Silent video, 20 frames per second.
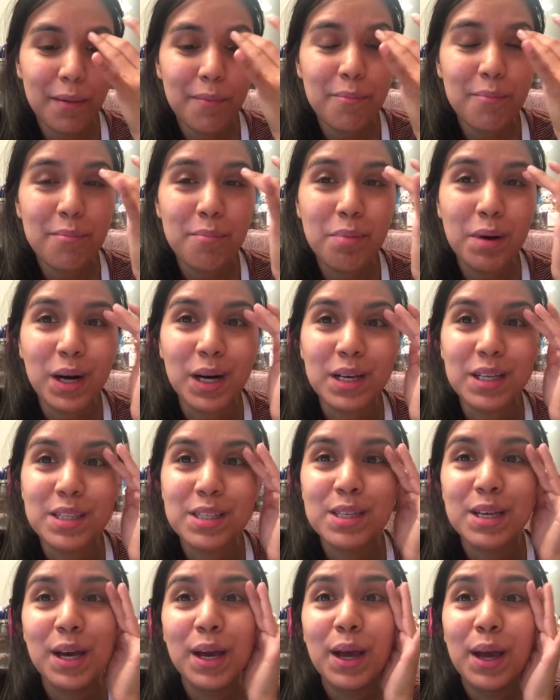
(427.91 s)
but
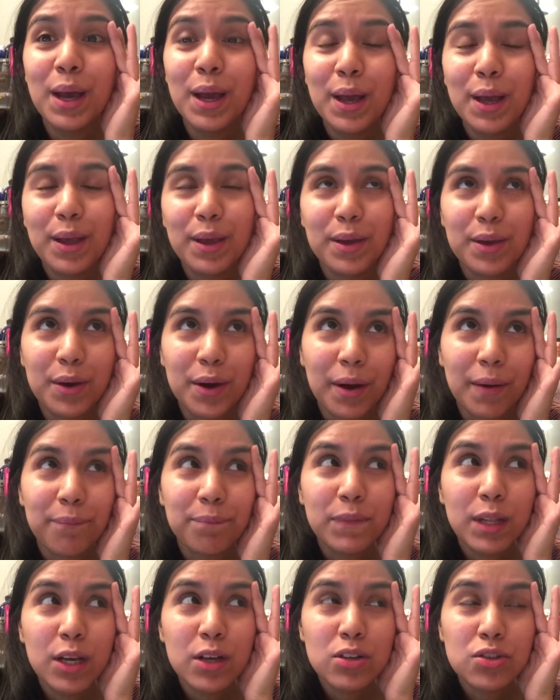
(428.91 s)
yeah
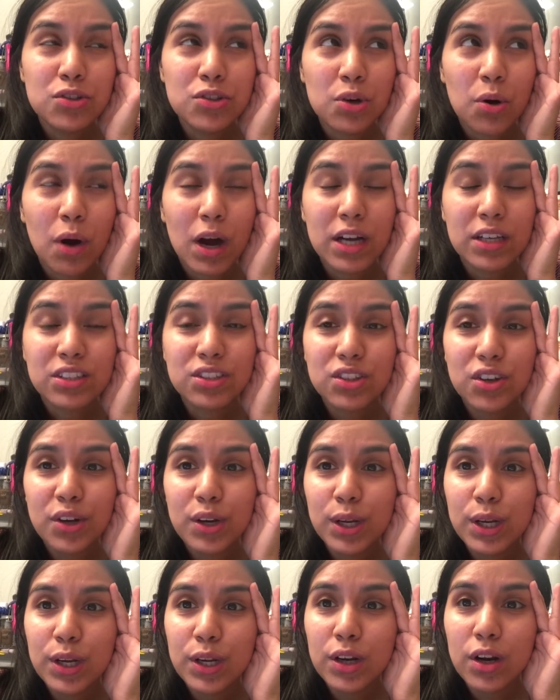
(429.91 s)
so i
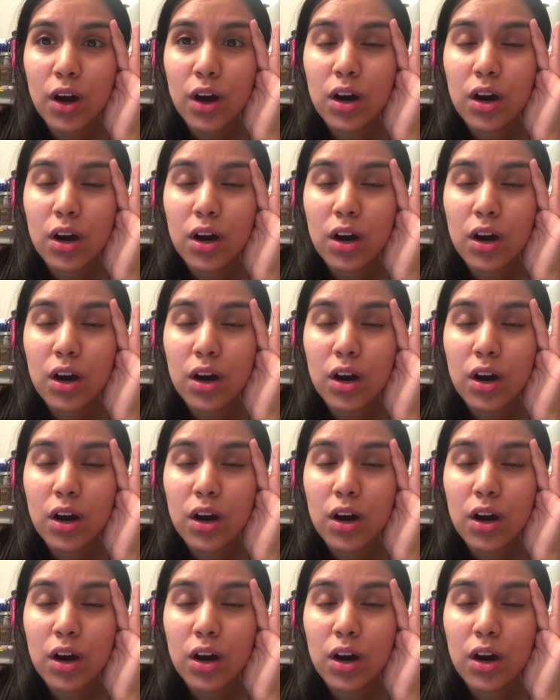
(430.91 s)
started